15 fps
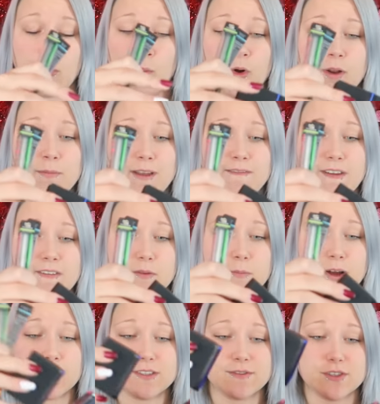one of my favorite
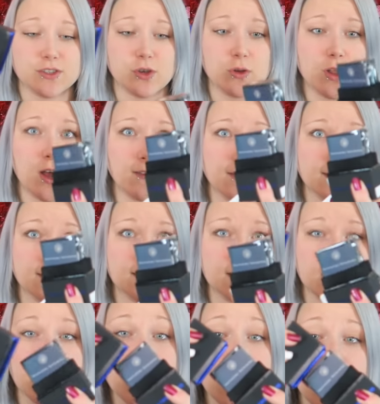mods for so long. This is
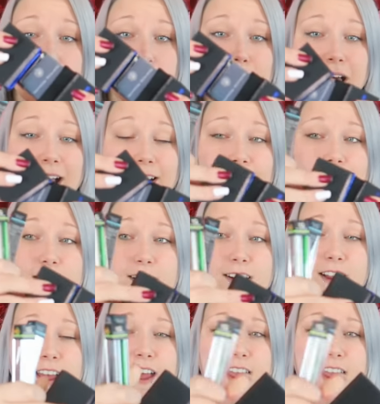the black color